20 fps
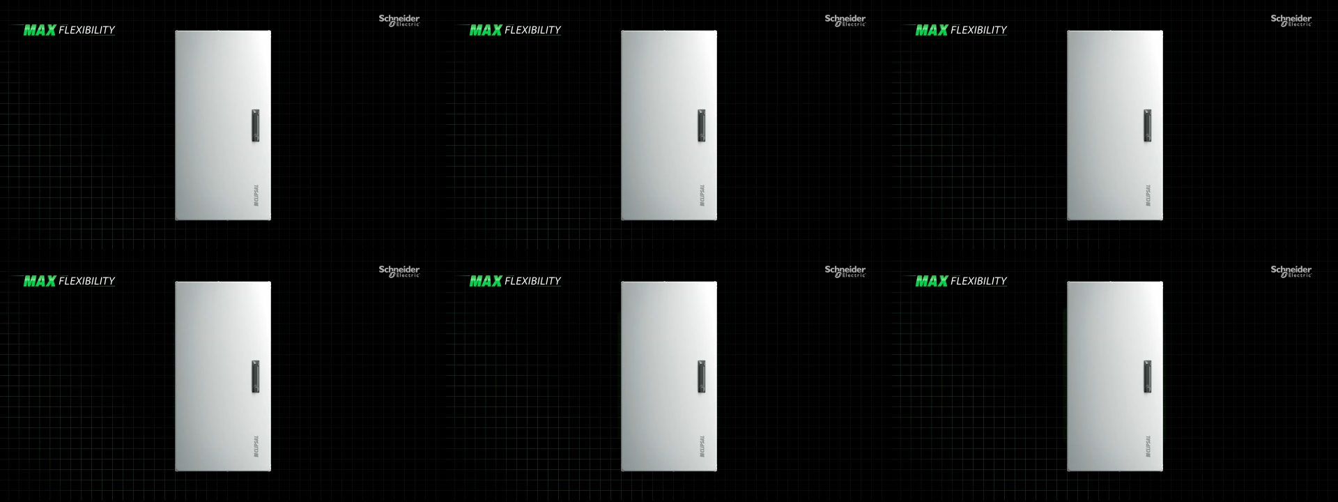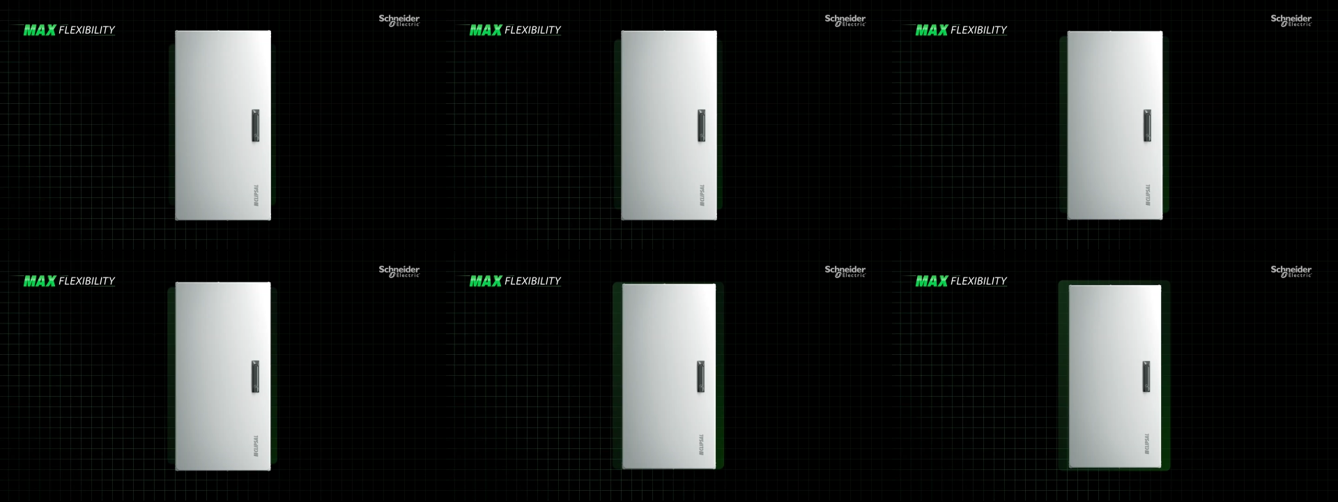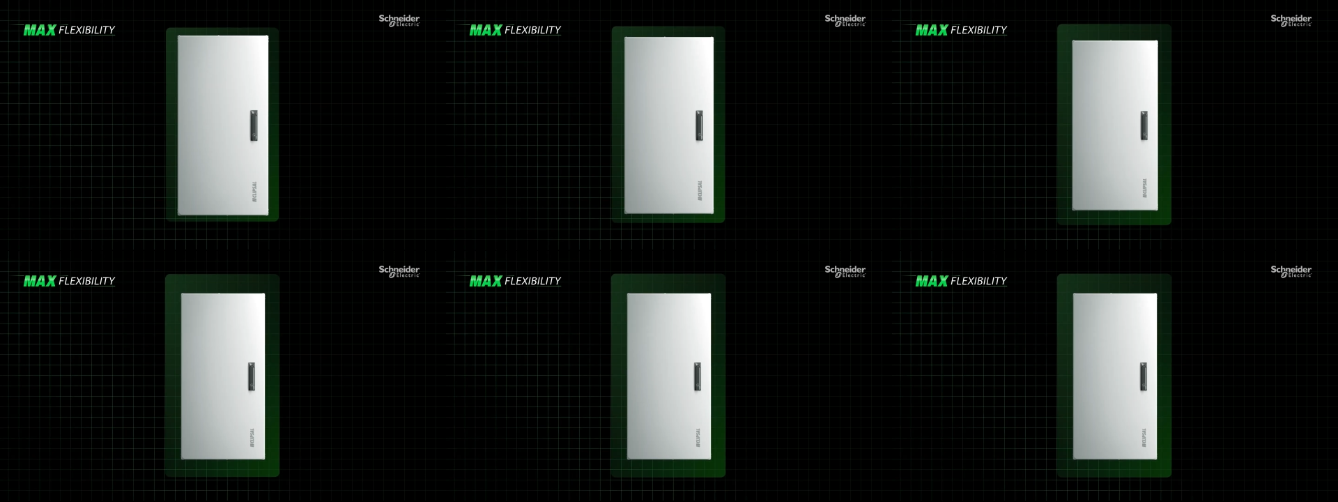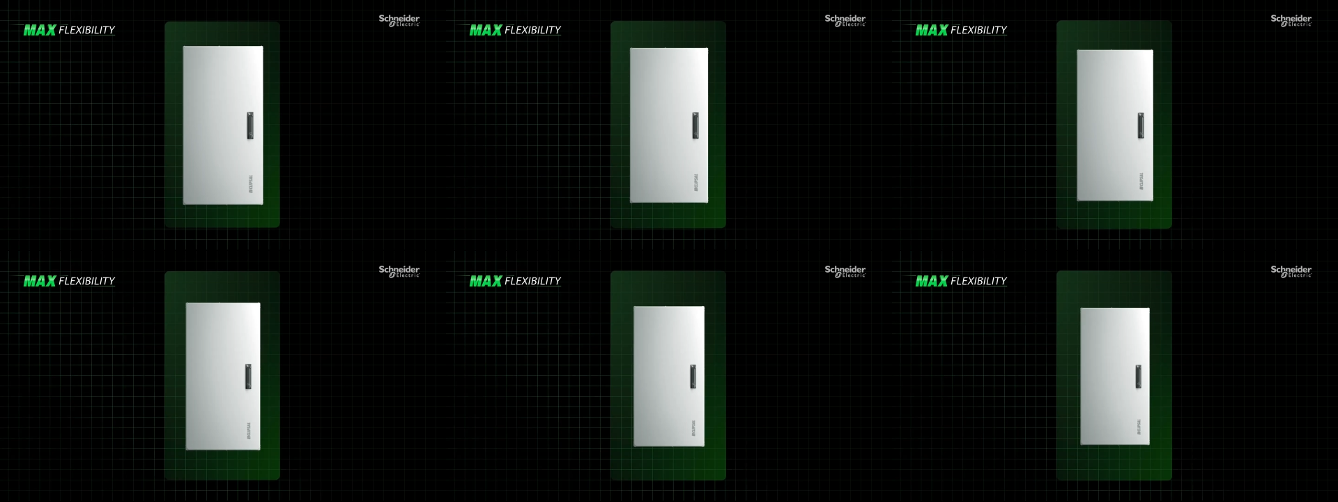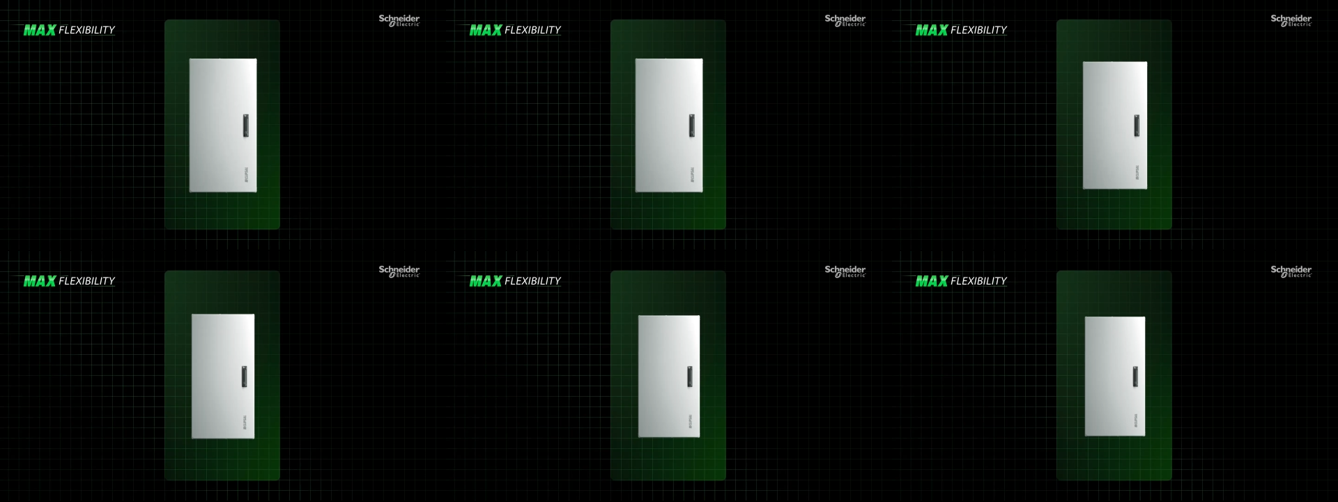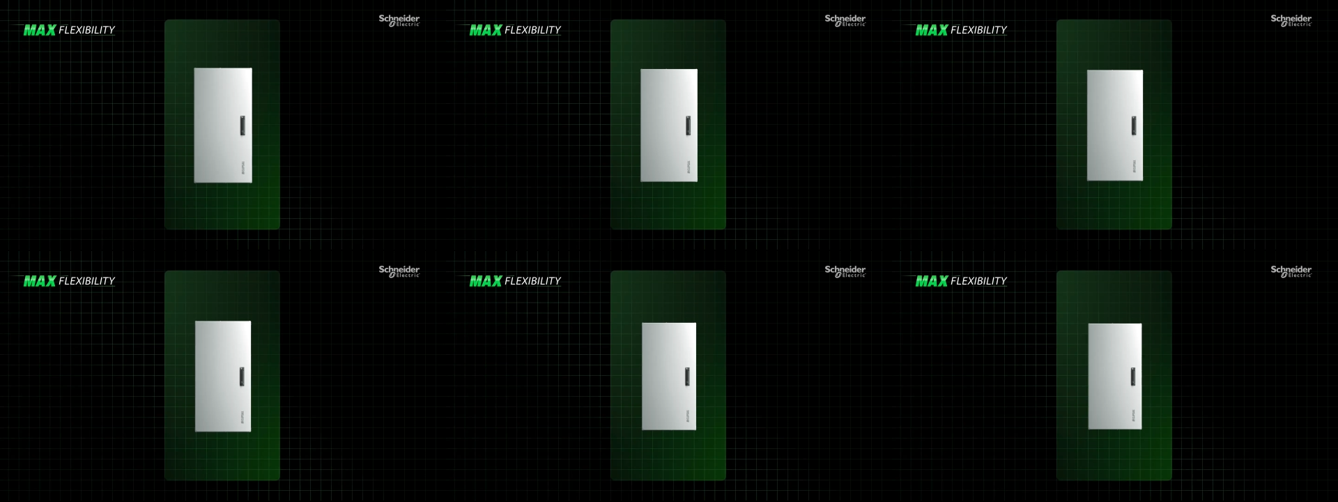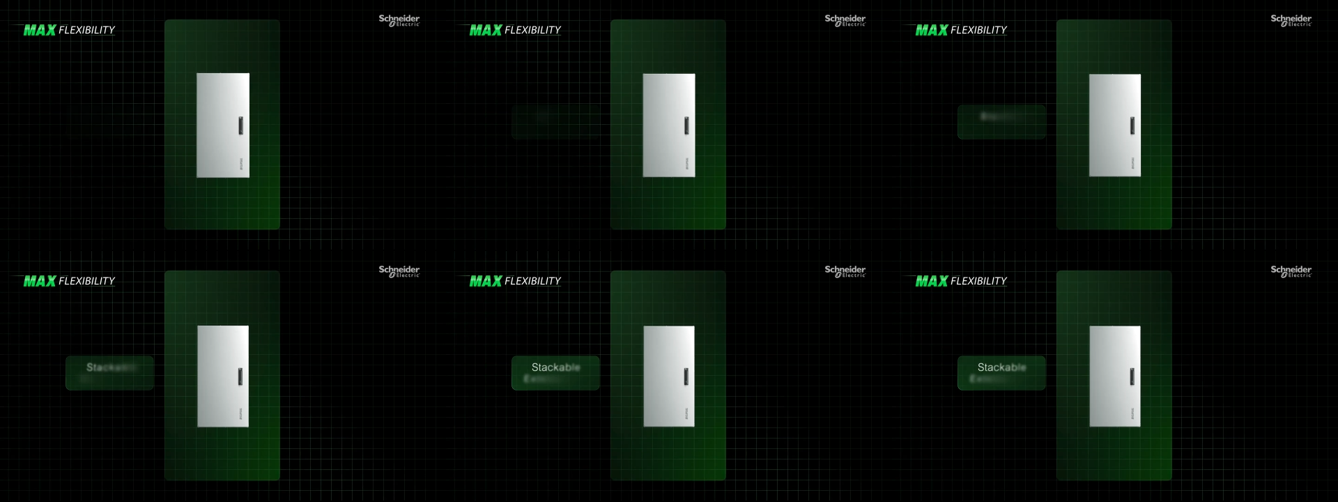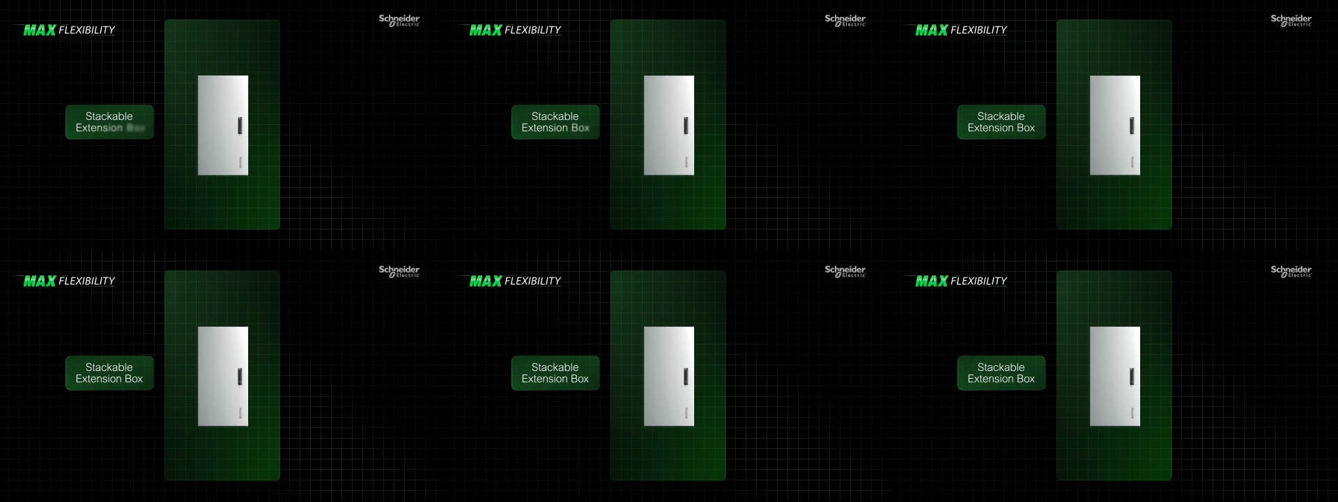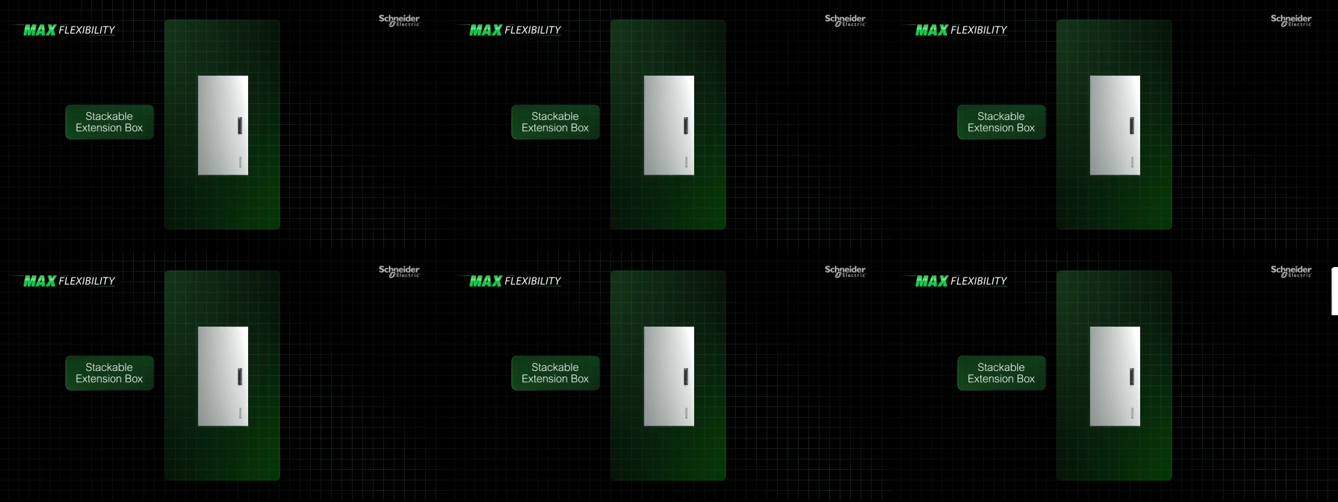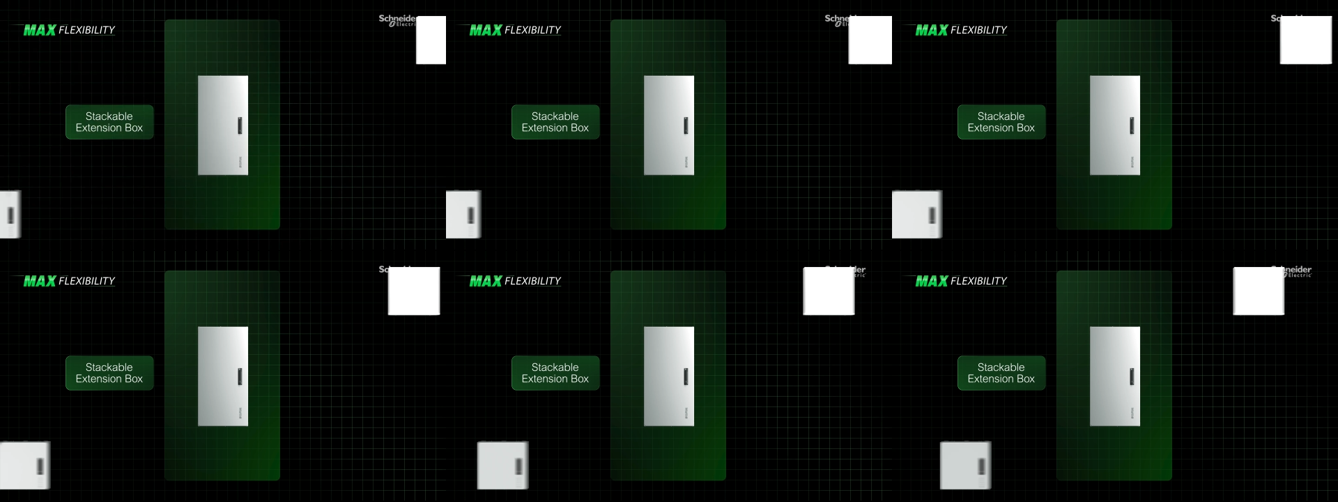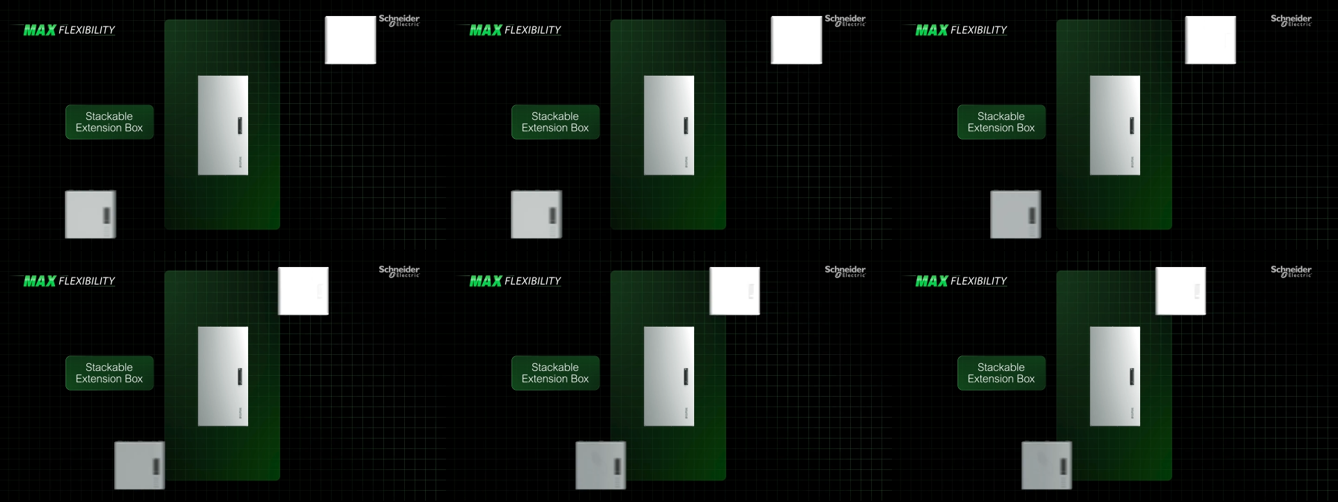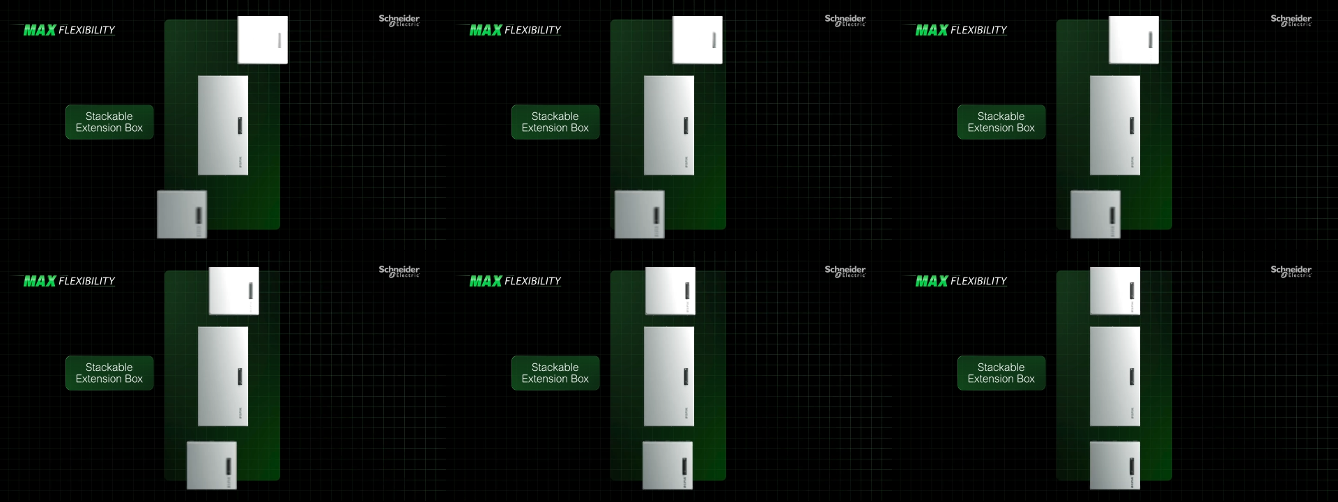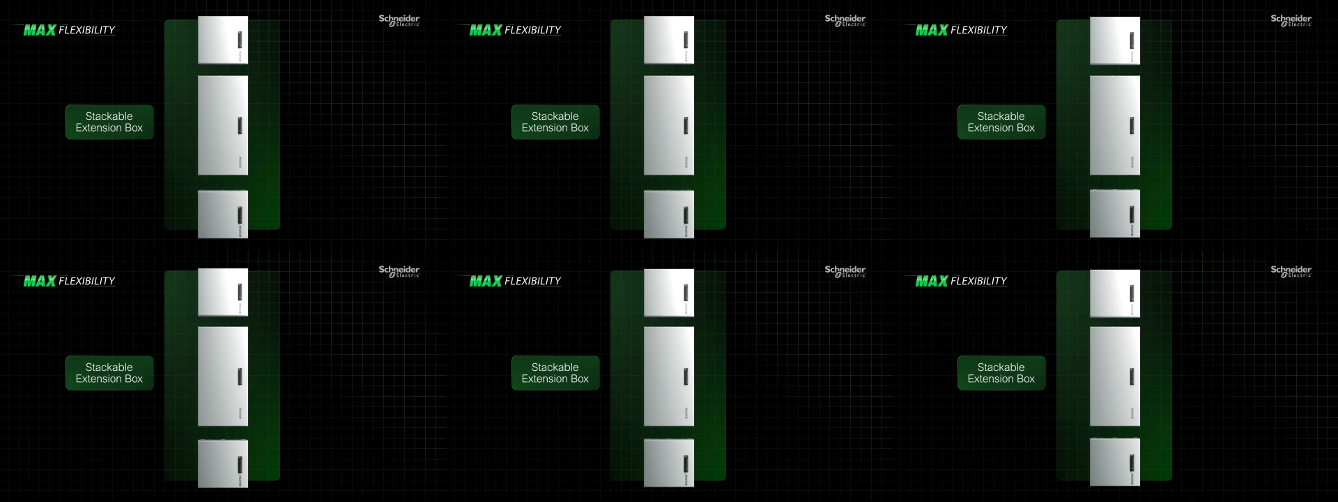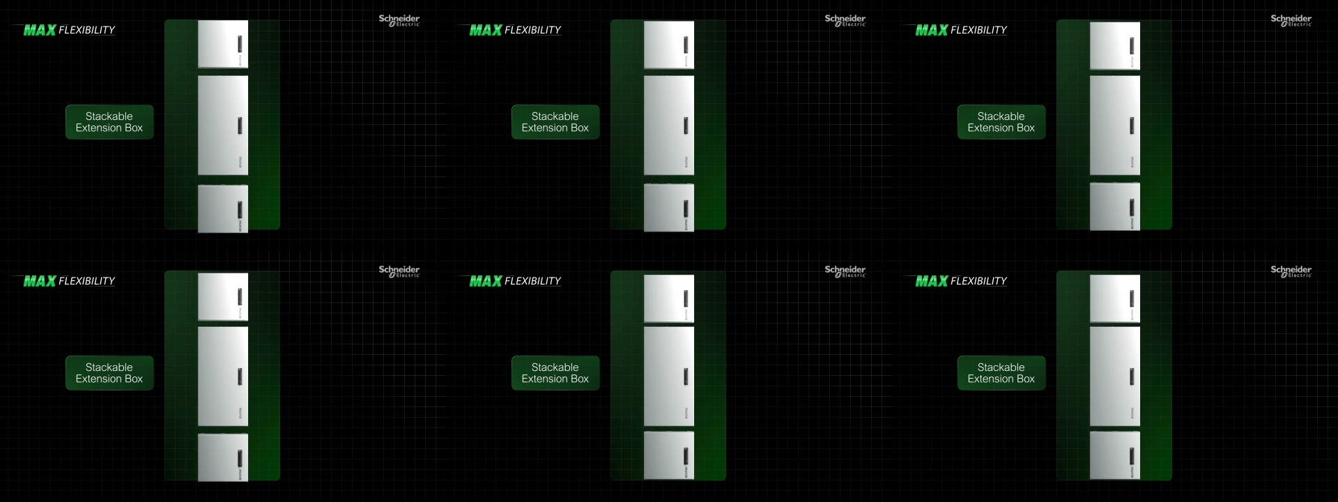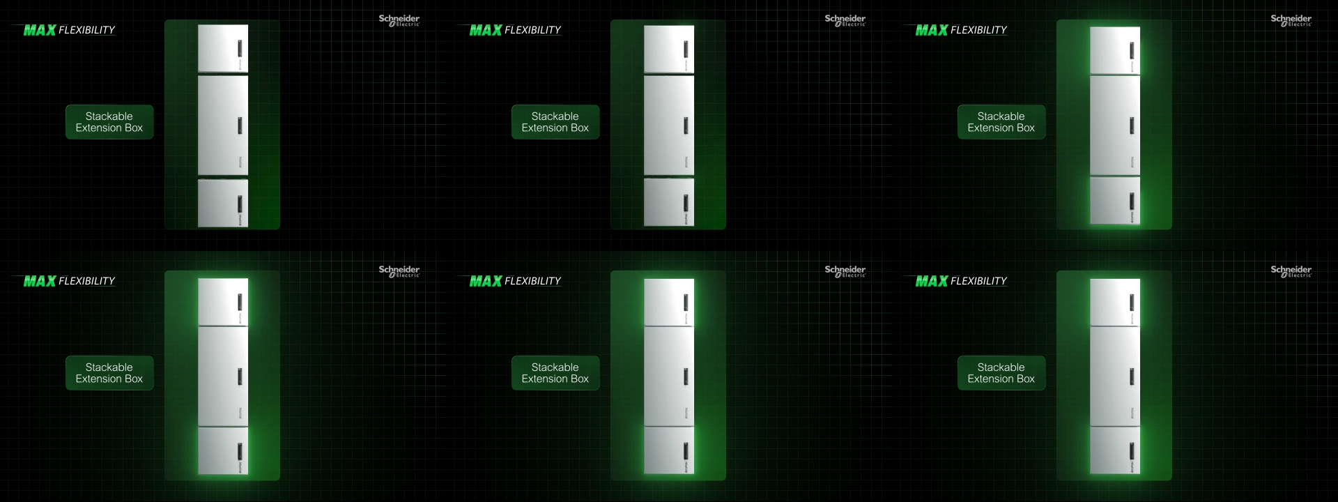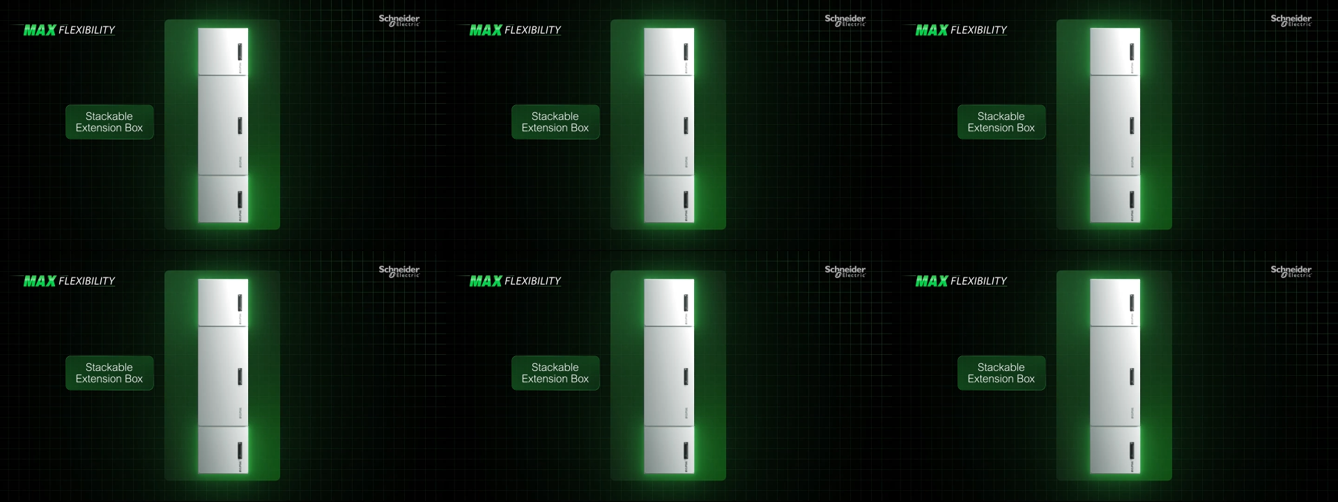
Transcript: (no speaker visible)